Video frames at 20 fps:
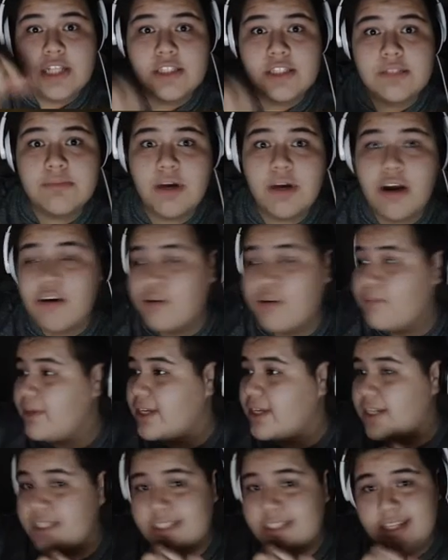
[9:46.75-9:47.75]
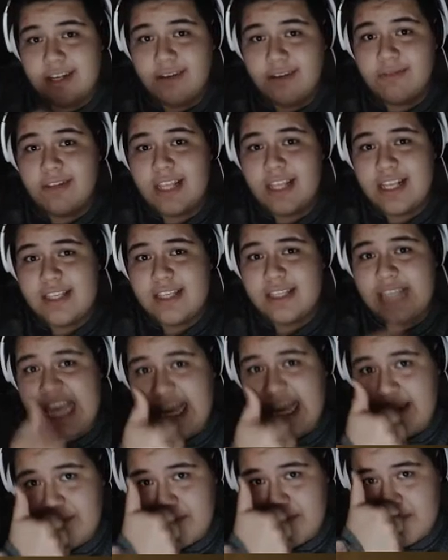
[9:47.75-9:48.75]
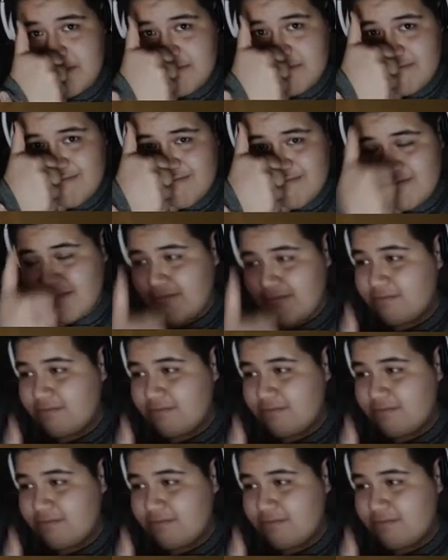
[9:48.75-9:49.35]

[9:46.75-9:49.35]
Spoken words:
not tomorrow, because, you know, this game,